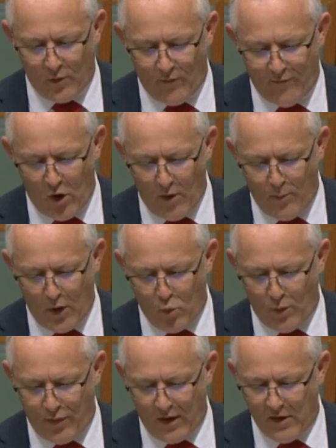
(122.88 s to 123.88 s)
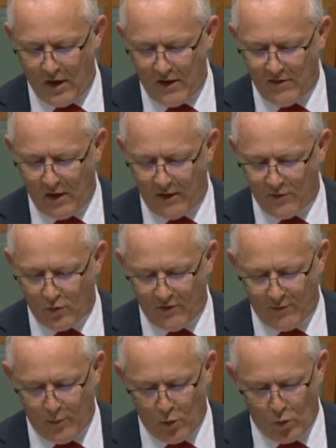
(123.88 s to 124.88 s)
provide people with an intellectual
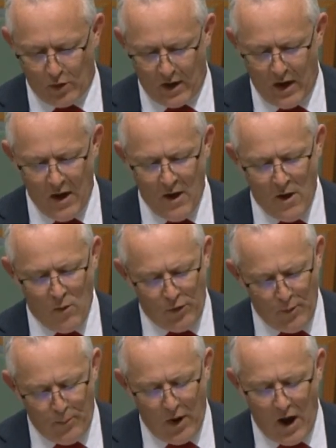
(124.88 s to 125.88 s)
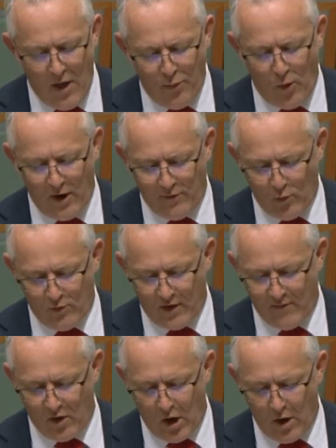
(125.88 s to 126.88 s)
disability with a pathway to
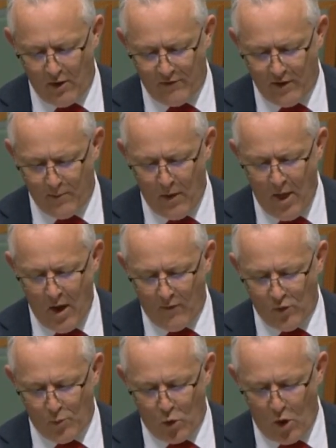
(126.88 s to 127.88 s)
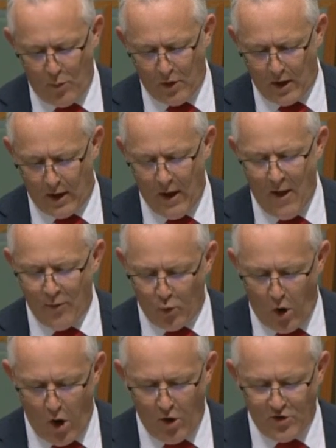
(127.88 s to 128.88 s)
achieving ownership of a property through
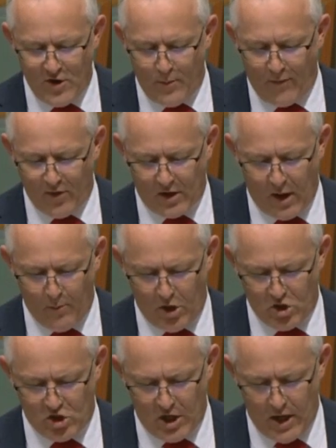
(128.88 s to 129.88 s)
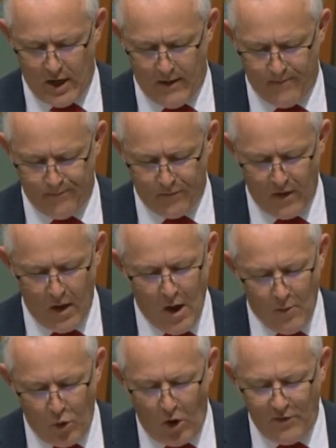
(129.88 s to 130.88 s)
ownership of a company share.
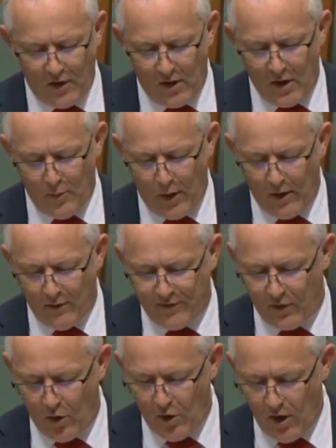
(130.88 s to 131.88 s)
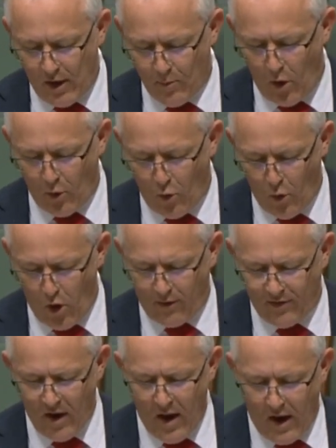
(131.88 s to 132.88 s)
Project Independence's unique model
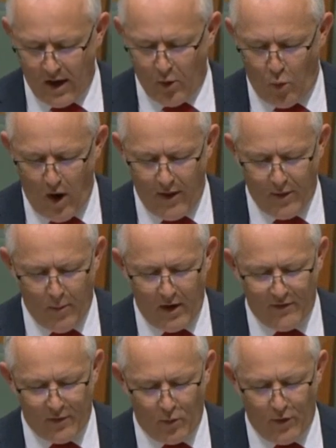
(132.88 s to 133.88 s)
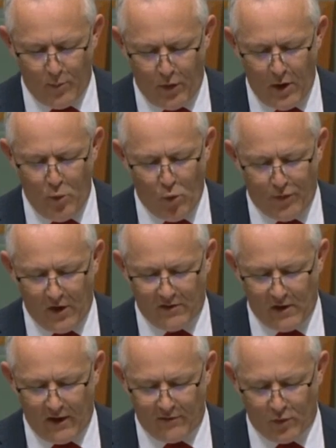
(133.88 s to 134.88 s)
works in a way that makes sure that people with an
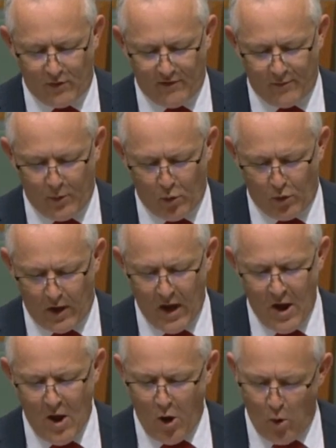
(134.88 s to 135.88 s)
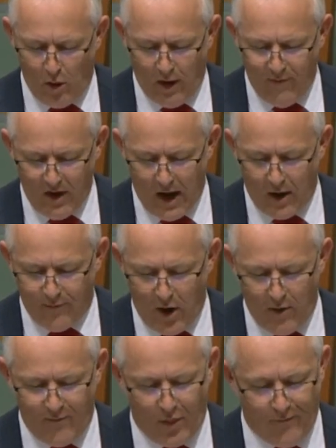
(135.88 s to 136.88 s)
intellectual disability who are living out of
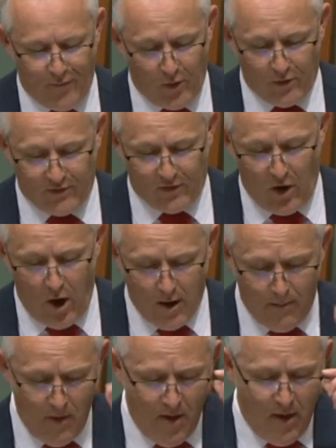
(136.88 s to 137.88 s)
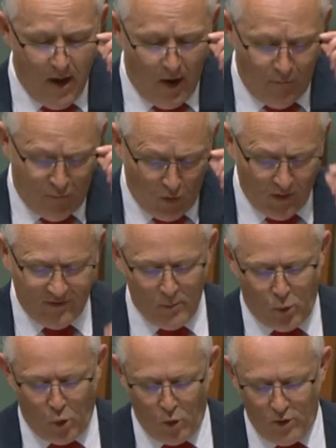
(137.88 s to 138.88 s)
home for the first time are fully
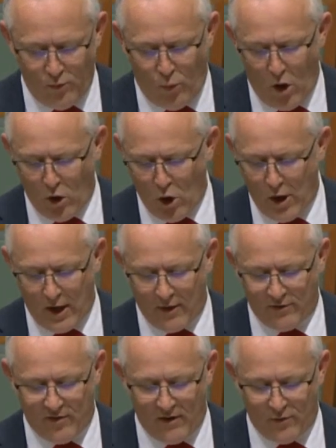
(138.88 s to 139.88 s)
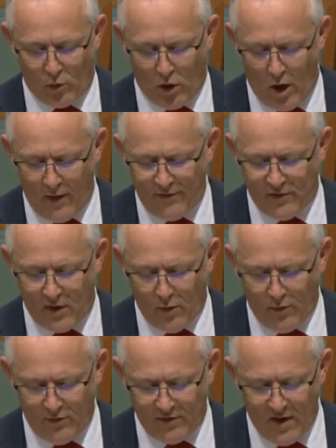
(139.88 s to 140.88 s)
supported while learning essential life
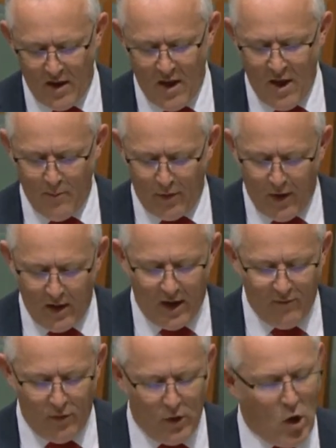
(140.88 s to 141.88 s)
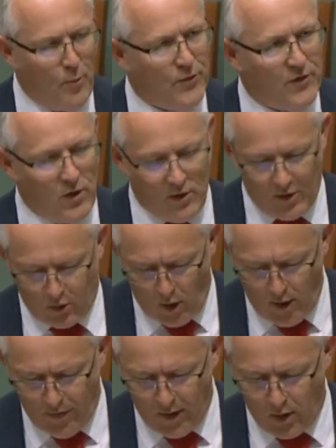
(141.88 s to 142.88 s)
skills, but then given the opportunity to grow
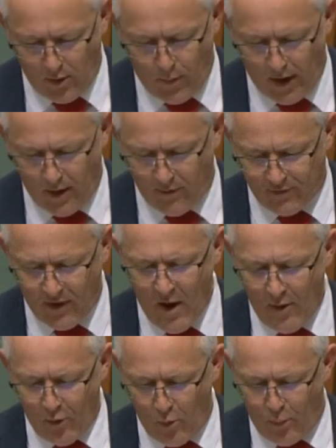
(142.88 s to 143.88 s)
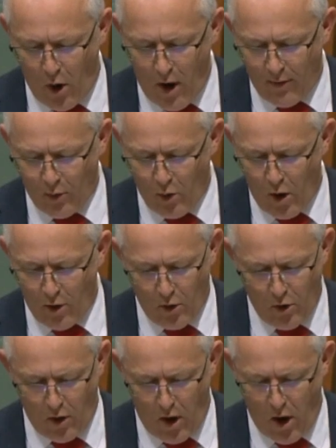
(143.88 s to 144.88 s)
their independence through buying their own
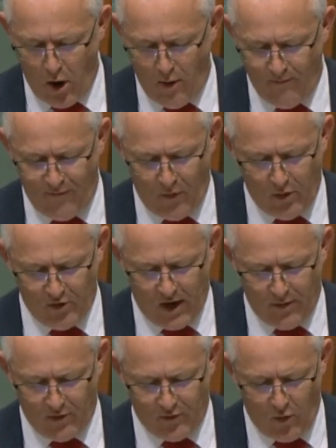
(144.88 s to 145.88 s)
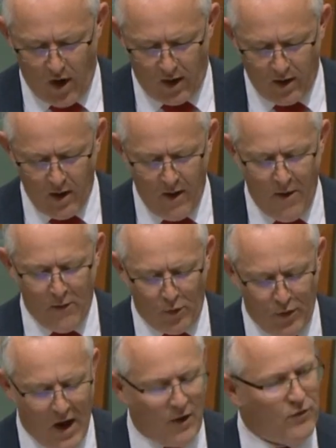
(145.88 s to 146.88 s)
home further down the track
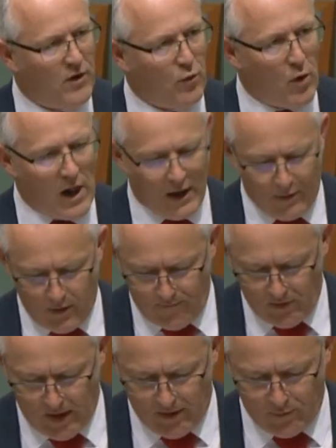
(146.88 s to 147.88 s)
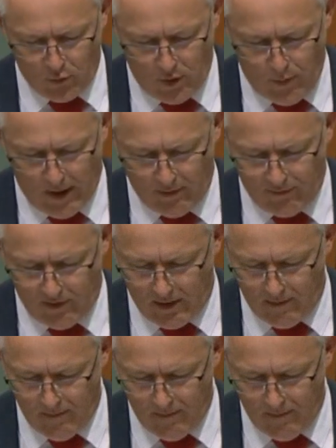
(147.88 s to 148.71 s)
without derailing their financial capacity.